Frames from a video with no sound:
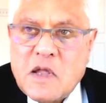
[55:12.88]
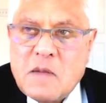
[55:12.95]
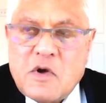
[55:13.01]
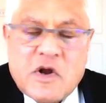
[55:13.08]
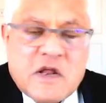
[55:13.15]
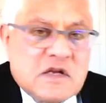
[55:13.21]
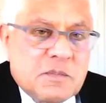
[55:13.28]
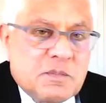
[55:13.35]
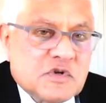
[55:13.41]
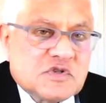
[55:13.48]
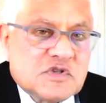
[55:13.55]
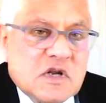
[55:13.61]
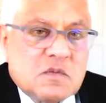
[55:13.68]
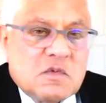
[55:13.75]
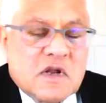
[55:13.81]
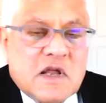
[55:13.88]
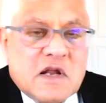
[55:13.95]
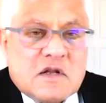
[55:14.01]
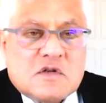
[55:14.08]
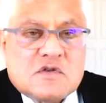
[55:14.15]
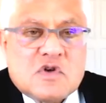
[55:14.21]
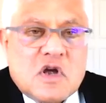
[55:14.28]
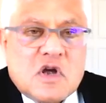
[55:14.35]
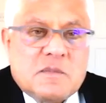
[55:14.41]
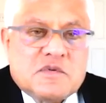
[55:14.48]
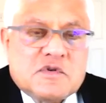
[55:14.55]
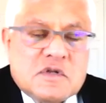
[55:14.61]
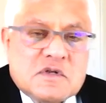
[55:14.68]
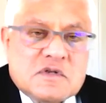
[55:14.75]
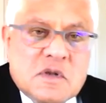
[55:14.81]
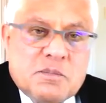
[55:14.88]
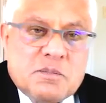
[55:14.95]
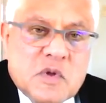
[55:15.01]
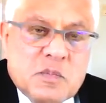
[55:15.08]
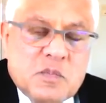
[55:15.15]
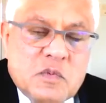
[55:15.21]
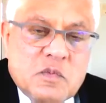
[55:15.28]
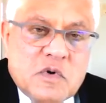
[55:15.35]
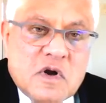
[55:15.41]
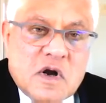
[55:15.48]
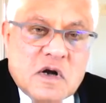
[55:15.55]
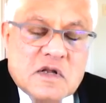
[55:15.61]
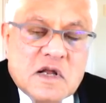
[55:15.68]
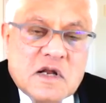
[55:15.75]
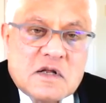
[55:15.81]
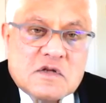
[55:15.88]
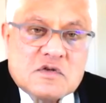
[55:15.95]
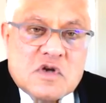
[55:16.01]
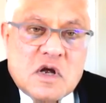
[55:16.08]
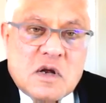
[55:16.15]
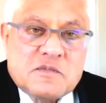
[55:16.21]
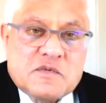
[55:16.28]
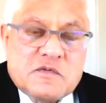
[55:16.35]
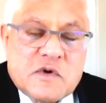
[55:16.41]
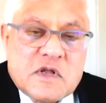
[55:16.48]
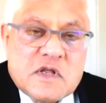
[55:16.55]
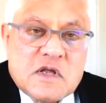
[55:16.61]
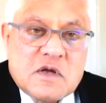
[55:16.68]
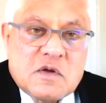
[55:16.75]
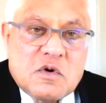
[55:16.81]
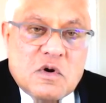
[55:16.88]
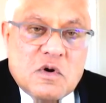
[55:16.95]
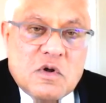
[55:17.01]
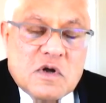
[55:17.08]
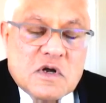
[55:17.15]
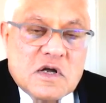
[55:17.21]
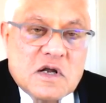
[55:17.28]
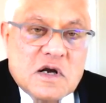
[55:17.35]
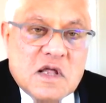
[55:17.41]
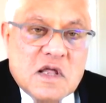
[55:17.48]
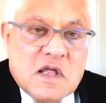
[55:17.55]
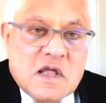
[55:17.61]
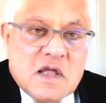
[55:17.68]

About 80% will get the jobs, and some people will not get the jobs for a year or longer,